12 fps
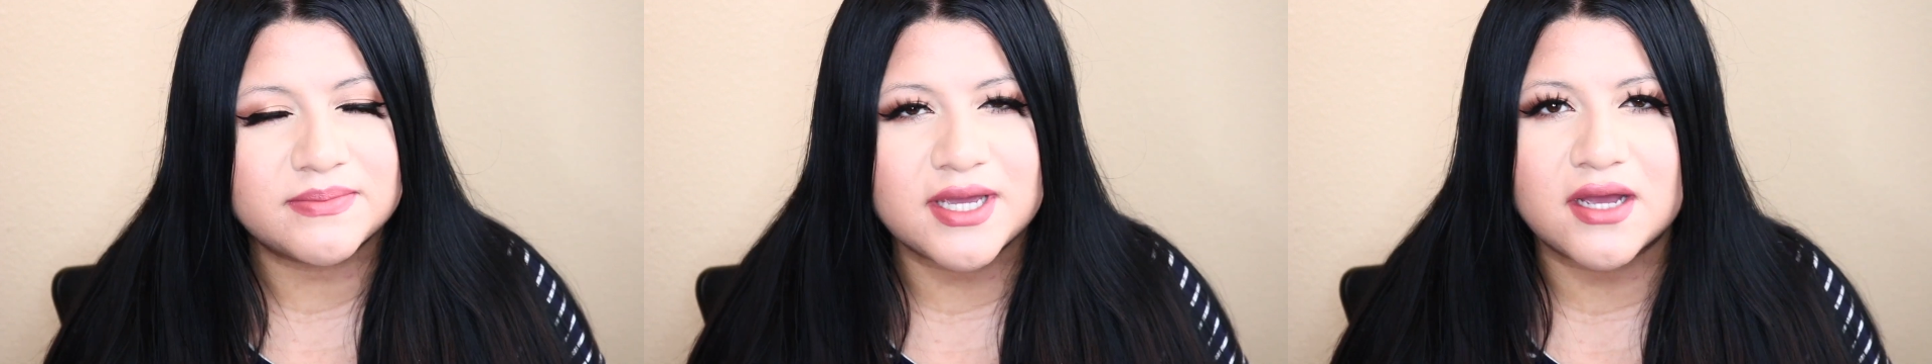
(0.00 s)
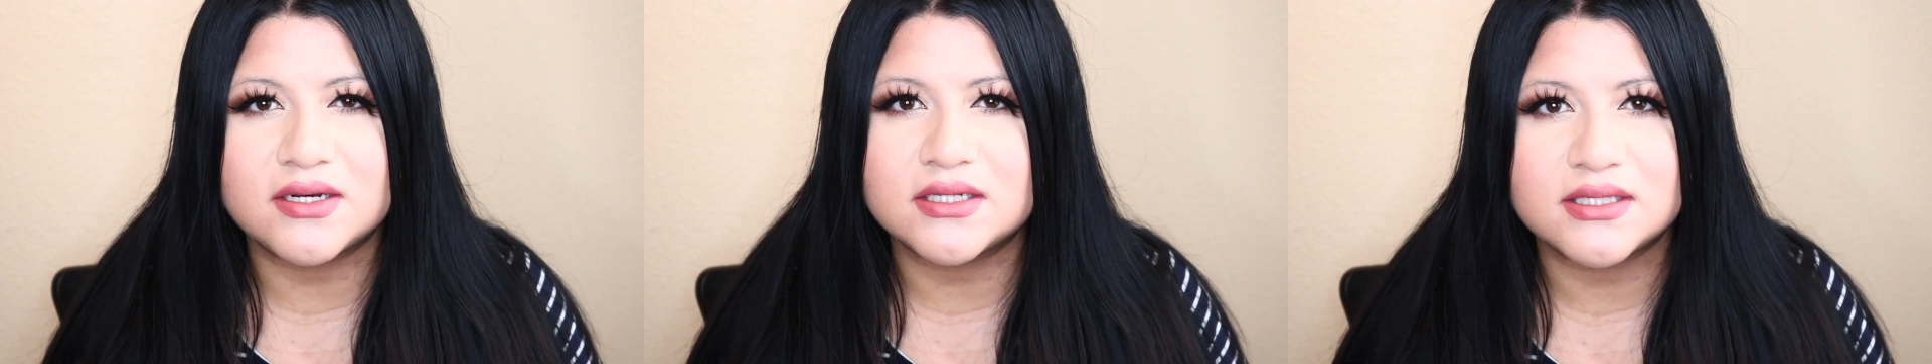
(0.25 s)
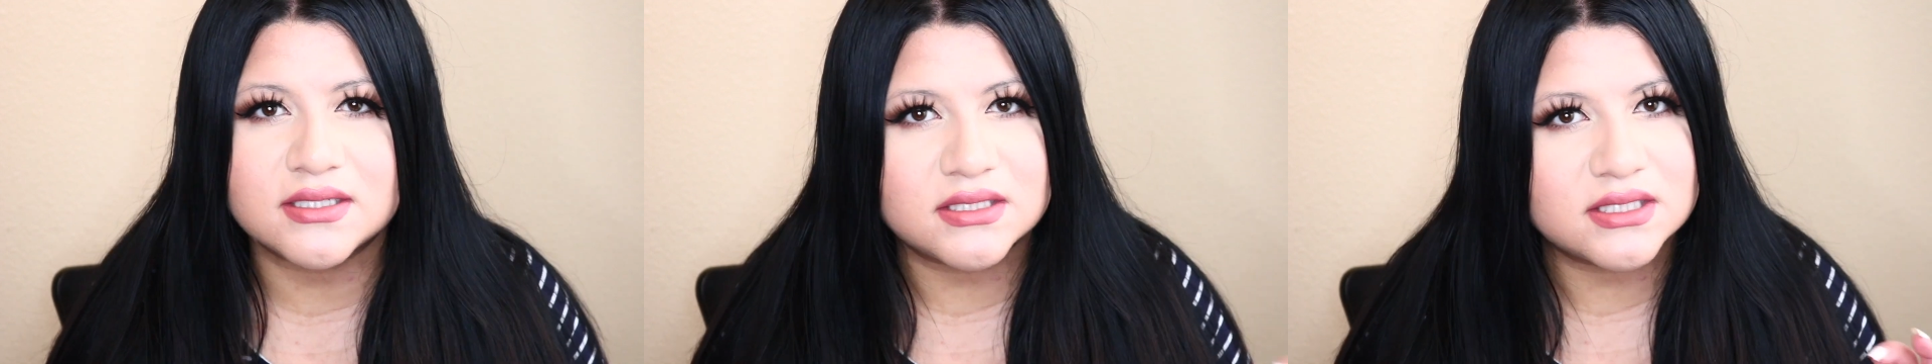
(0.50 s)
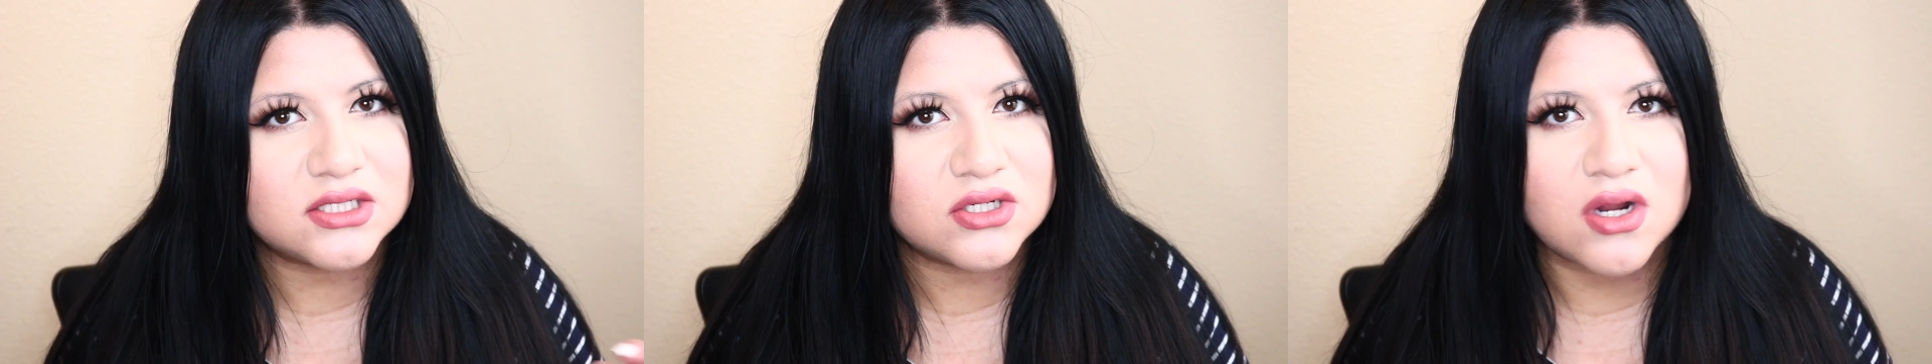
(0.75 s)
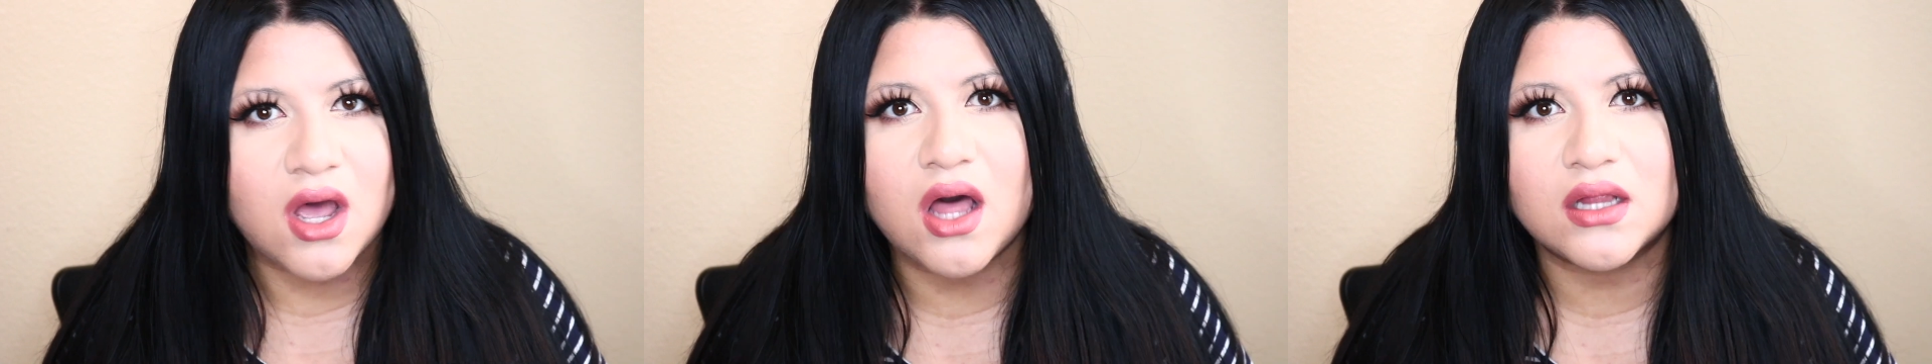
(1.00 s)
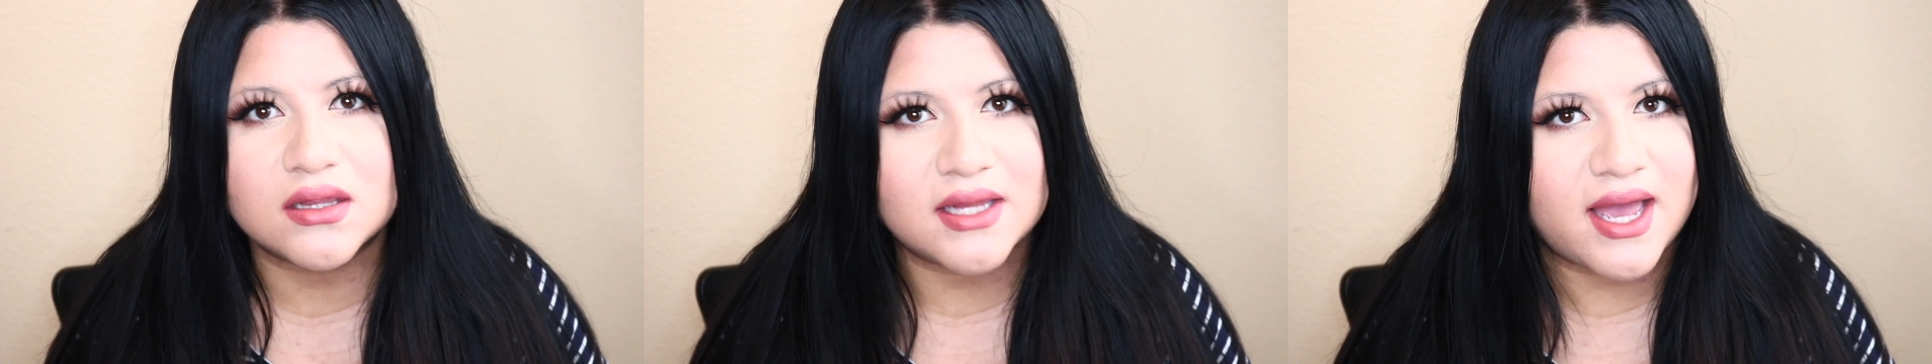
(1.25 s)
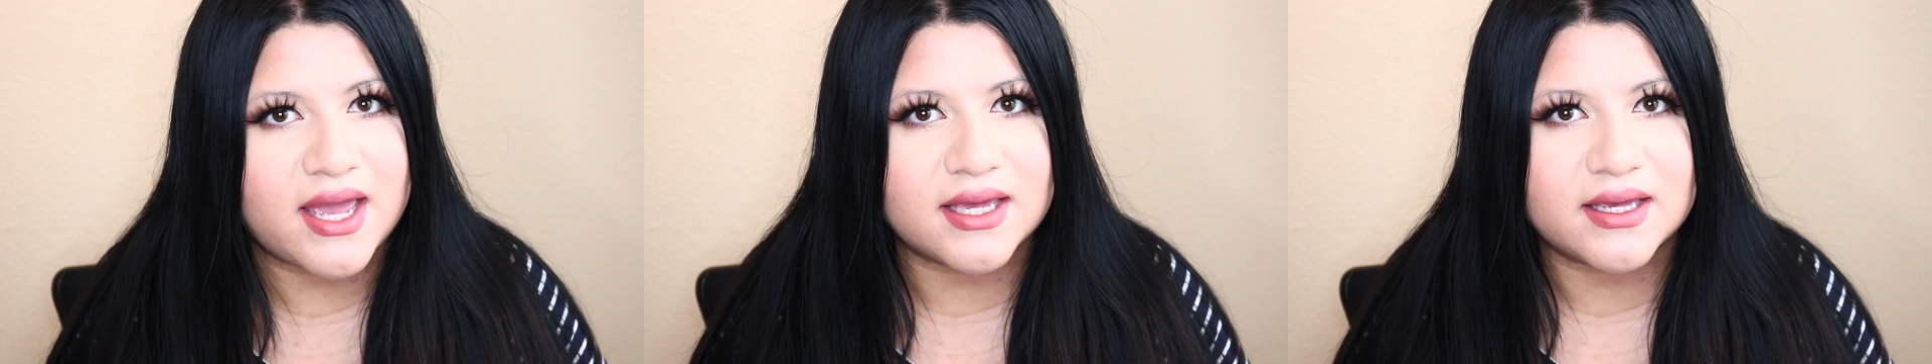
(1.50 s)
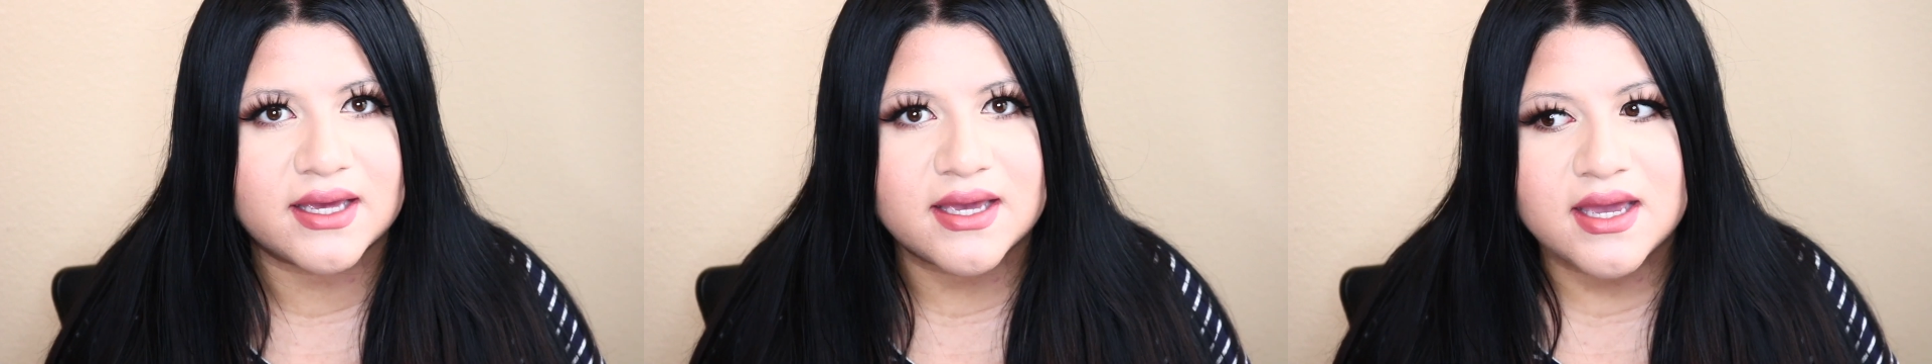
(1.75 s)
be honest, I did not like